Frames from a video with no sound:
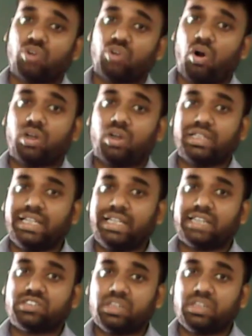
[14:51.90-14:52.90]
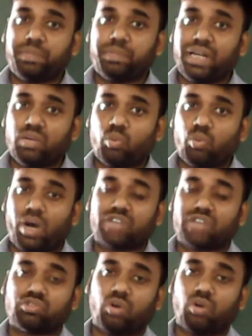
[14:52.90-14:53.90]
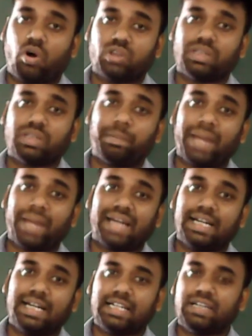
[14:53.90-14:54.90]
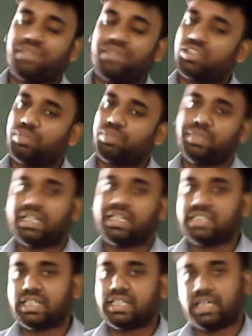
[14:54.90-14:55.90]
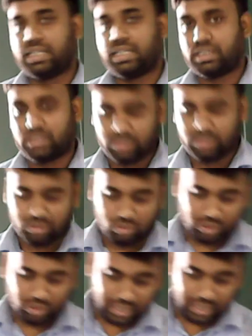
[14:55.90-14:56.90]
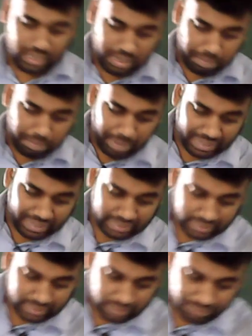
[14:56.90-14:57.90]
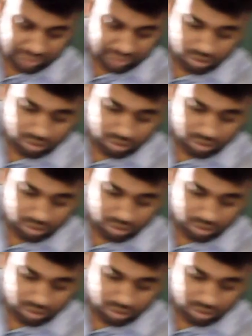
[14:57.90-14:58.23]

on the magnetic effect of electric current. okay, magnetic effect of